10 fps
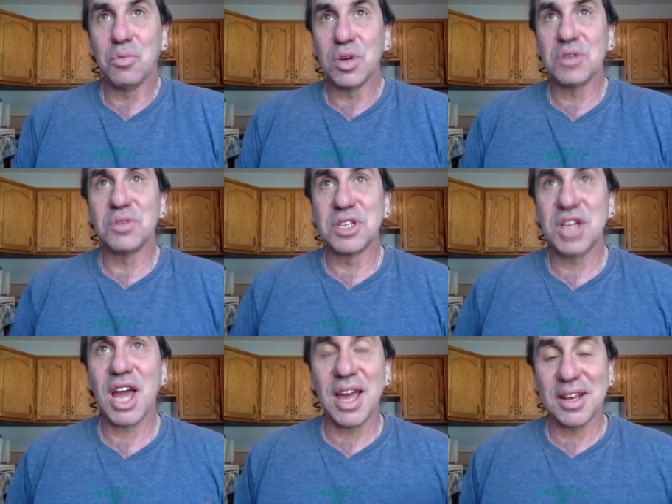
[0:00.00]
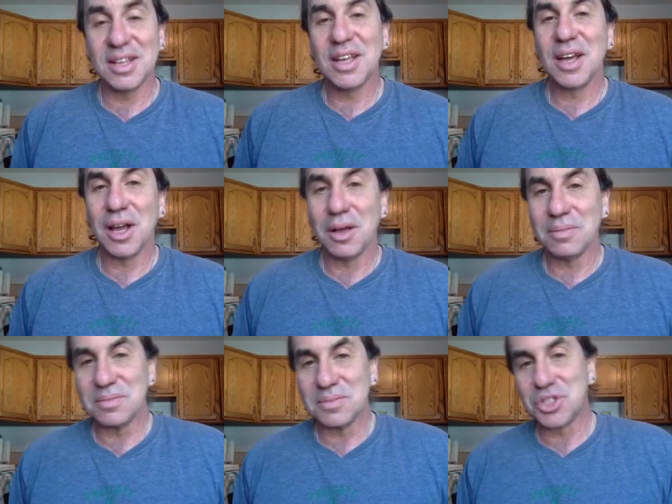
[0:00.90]
which had
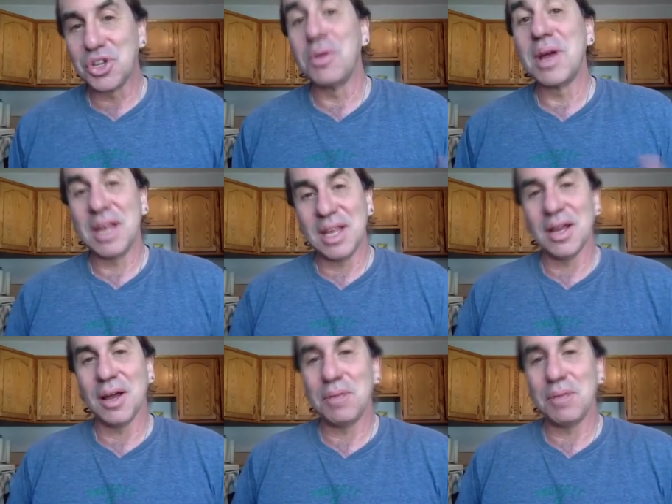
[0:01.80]
so many